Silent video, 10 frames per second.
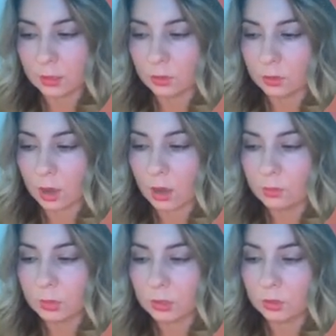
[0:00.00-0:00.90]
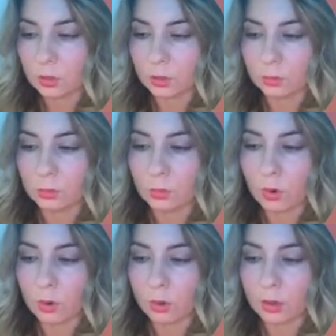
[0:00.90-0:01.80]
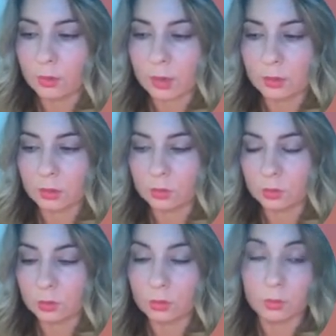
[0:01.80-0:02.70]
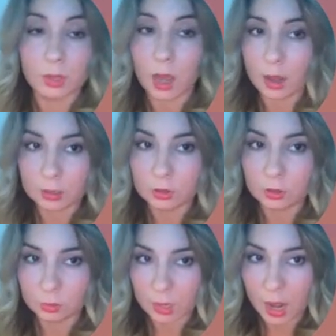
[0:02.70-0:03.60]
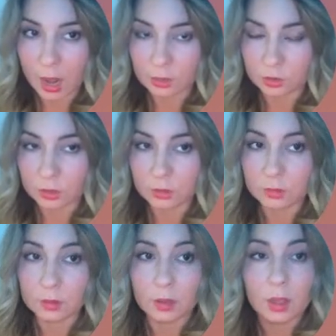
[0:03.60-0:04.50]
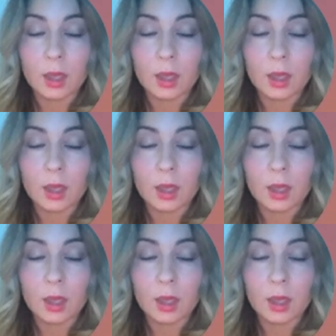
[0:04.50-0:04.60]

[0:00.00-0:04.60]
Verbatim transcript: you'll come to learn more about the truth behind your reactions.